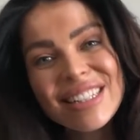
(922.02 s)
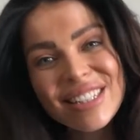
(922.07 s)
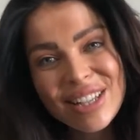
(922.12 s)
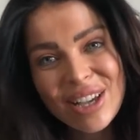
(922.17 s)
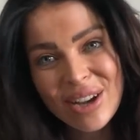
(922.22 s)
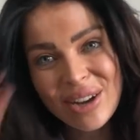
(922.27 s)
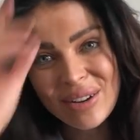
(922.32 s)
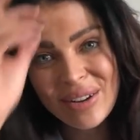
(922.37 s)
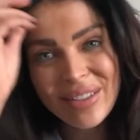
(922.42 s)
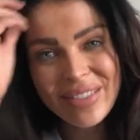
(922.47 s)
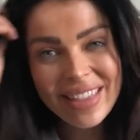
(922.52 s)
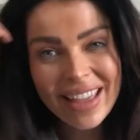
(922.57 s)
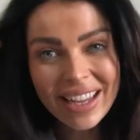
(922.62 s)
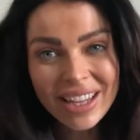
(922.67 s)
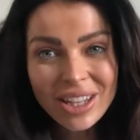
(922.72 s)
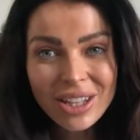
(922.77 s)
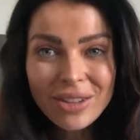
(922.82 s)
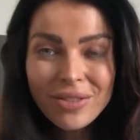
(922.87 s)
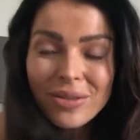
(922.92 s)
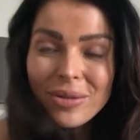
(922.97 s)
So
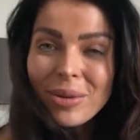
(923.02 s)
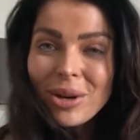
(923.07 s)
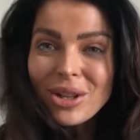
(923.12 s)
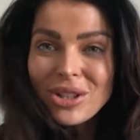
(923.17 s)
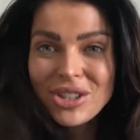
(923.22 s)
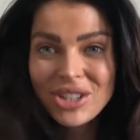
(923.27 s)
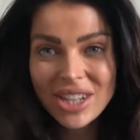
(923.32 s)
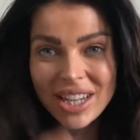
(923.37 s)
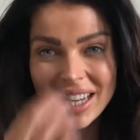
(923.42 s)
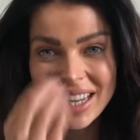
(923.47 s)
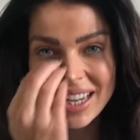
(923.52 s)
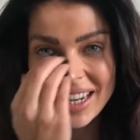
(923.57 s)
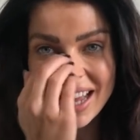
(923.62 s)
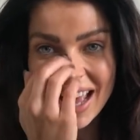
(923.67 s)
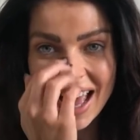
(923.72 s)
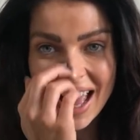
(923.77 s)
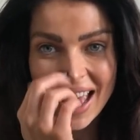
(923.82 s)
thank you for watching,